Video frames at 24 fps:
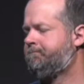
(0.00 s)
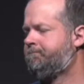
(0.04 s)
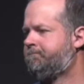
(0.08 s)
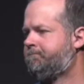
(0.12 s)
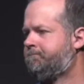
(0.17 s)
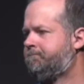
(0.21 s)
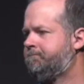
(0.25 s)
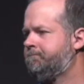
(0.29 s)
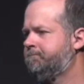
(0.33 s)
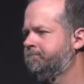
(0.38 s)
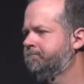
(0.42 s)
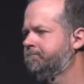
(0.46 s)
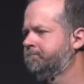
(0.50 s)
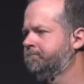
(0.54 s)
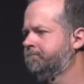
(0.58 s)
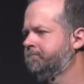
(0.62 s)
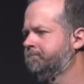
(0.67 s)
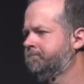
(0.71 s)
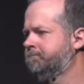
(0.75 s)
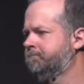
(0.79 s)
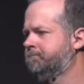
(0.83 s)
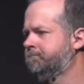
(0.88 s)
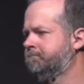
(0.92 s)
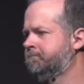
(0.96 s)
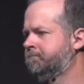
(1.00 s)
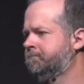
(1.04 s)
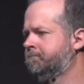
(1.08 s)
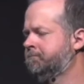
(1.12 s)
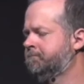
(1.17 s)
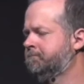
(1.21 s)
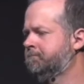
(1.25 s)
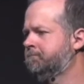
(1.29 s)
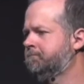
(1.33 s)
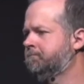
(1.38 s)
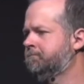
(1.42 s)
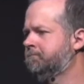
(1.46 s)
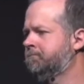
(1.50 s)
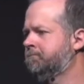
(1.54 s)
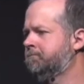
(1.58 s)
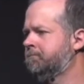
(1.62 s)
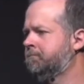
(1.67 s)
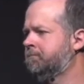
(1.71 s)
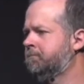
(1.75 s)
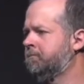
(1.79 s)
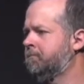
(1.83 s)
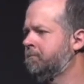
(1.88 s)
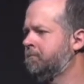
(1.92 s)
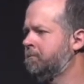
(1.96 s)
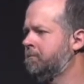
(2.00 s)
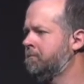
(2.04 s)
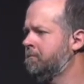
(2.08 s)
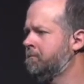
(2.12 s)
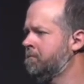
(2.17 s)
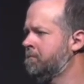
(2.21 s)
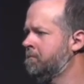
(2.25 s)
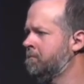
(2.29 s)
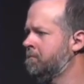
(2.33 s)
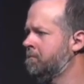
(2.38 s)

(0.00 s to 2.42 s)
Nothing is said.